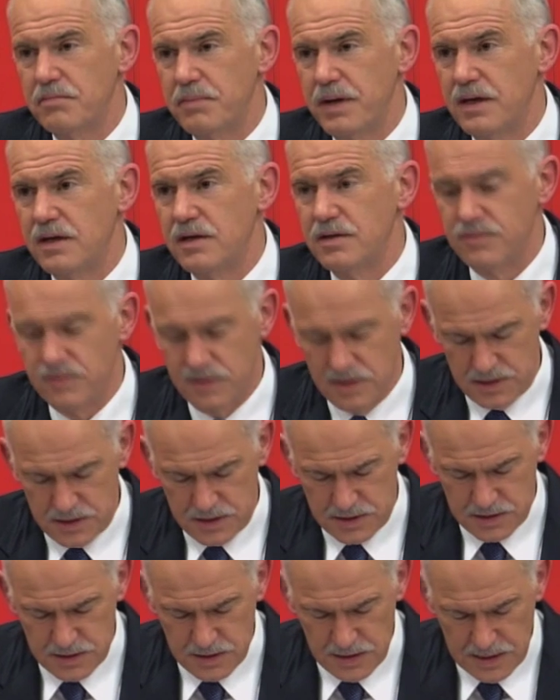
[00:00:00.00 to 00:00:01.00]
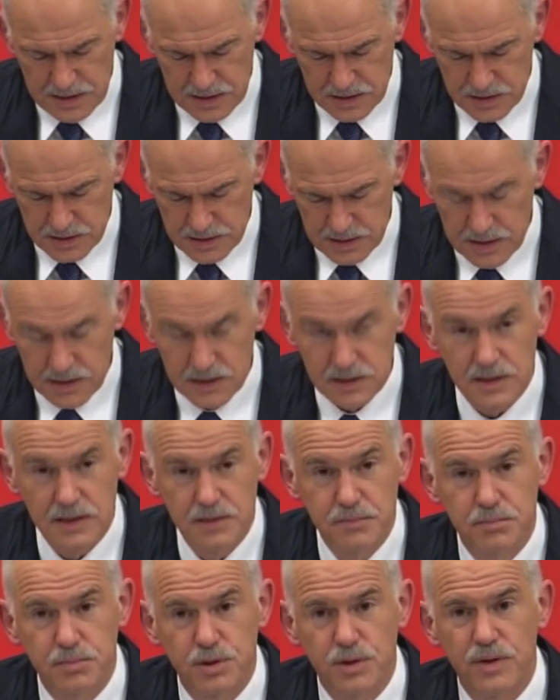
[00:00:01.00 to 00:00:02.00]
competitiveness as
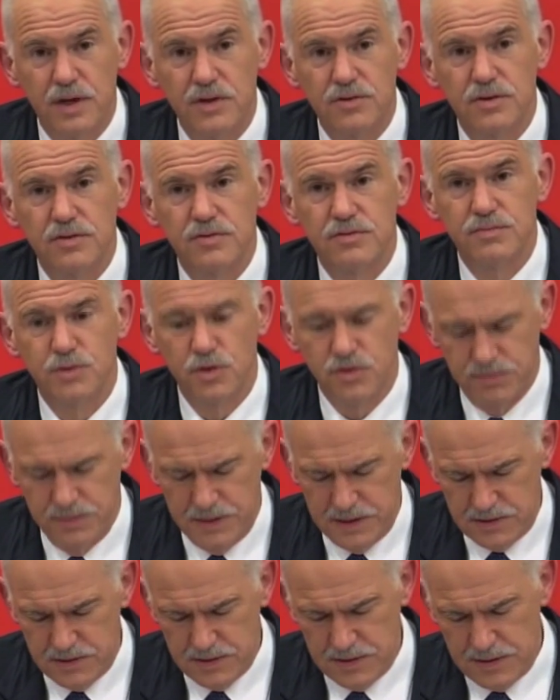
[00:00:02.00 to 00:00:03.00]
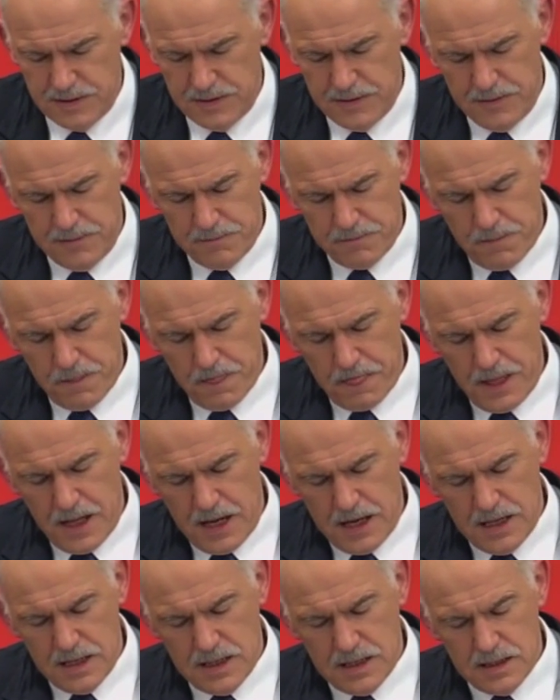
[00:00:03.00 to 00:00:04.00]
a progressive movement,
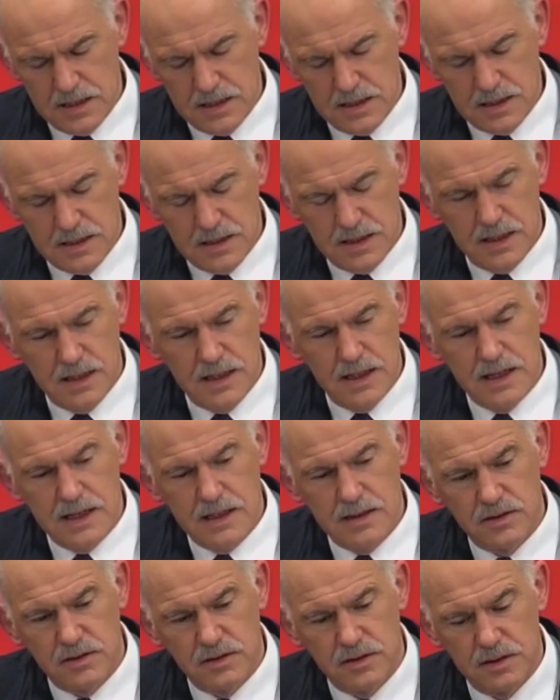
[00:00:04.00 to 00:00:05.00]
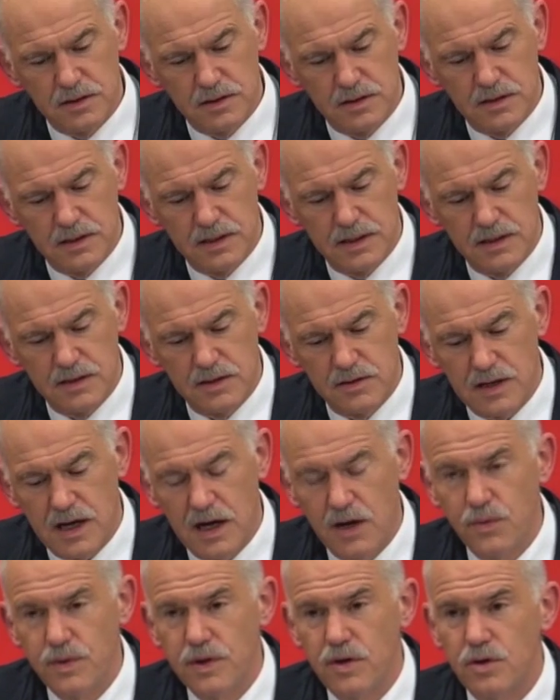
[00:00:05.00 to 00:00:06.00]
and
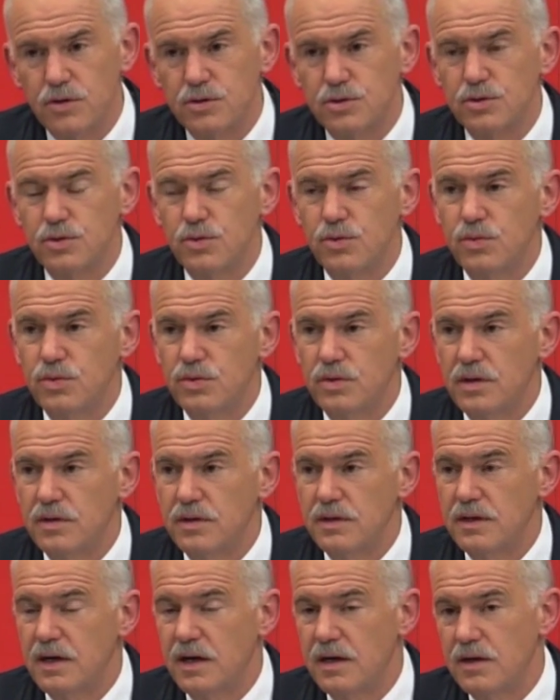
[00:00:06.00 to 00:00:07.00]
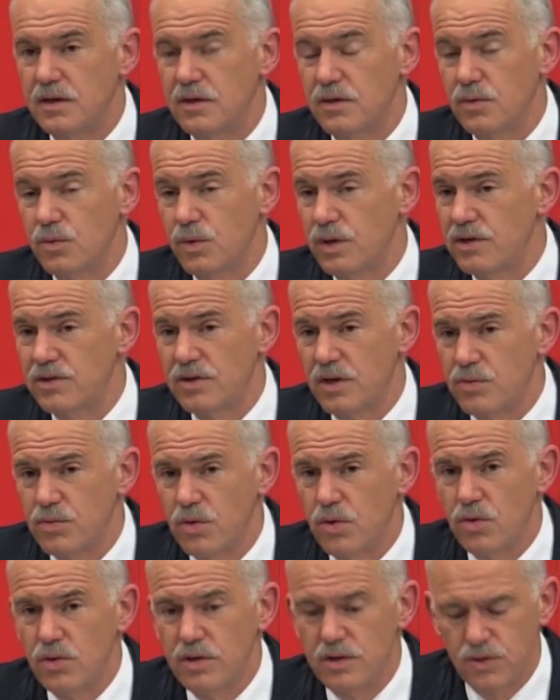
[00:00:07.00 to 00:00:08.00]
how we also, what is our
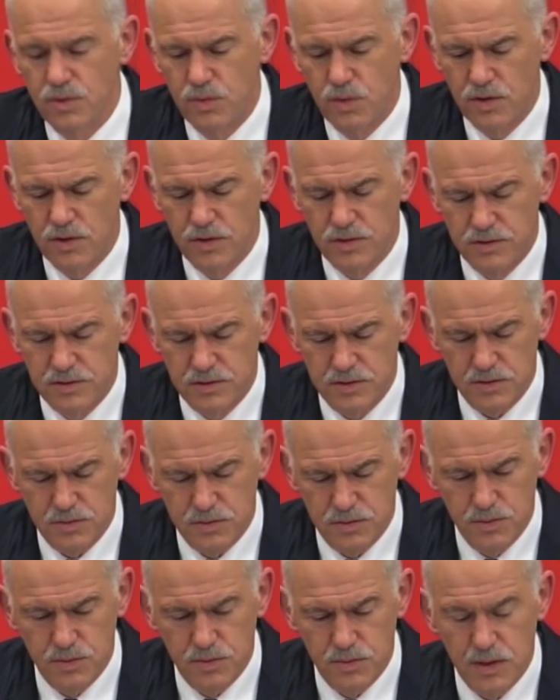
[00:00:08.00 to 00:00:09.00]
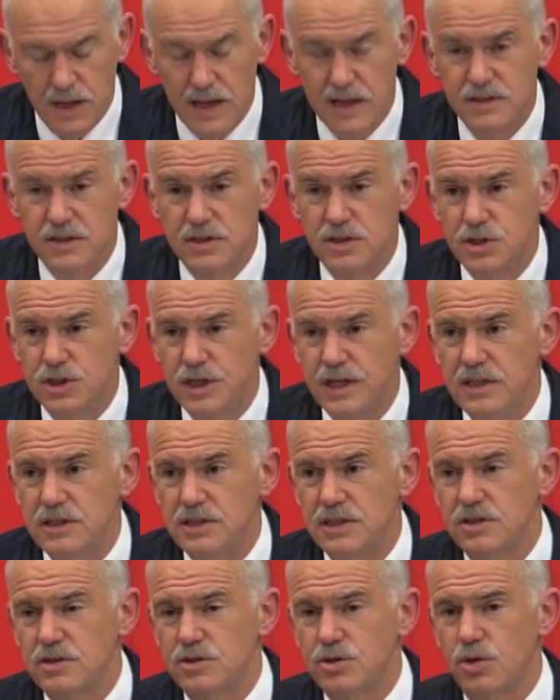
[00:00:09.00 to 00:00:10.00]
role in the world as it's
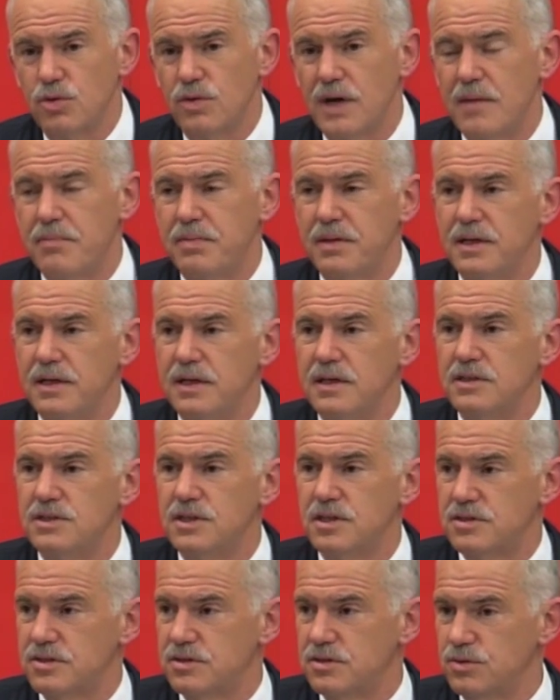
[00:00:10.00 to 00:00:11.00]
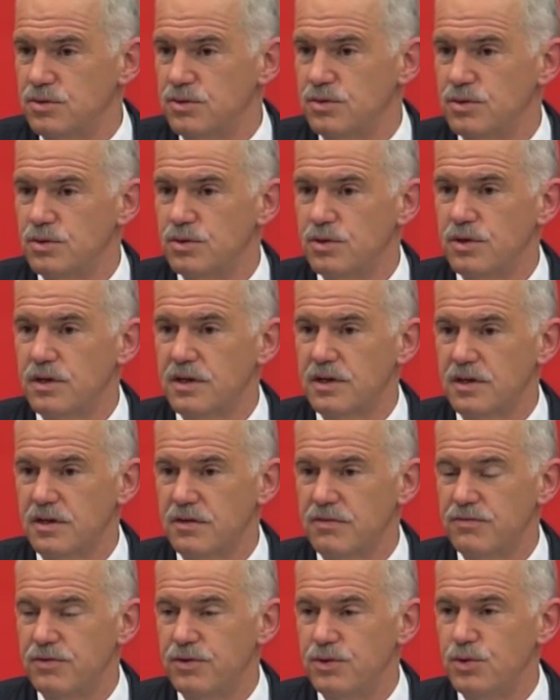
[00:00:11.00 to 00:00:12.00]
changing so rapidly. Just to look
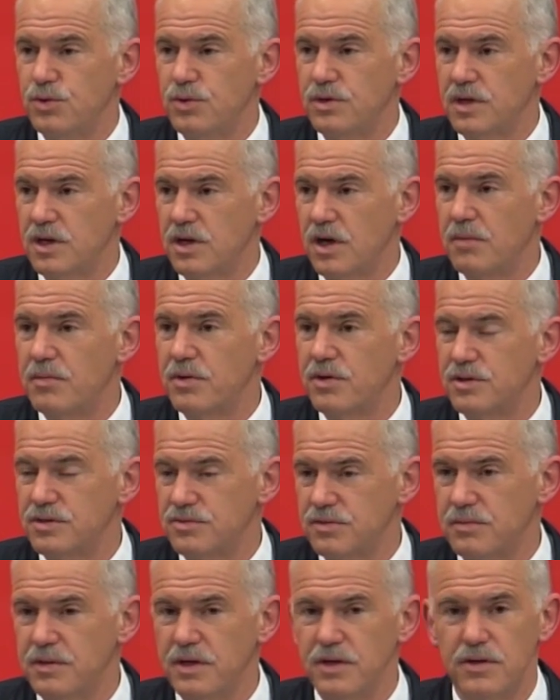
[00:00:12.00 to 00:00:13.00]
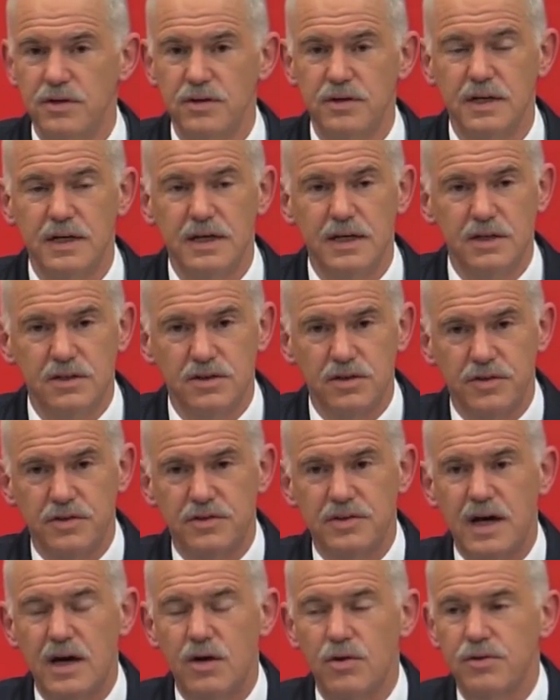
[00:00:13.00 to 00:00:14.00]
a few kilometers from here to the
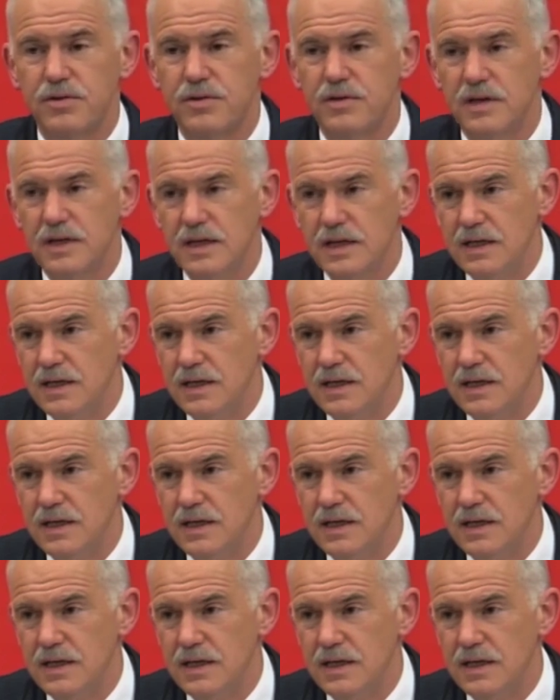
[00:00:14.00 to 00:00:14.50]
south,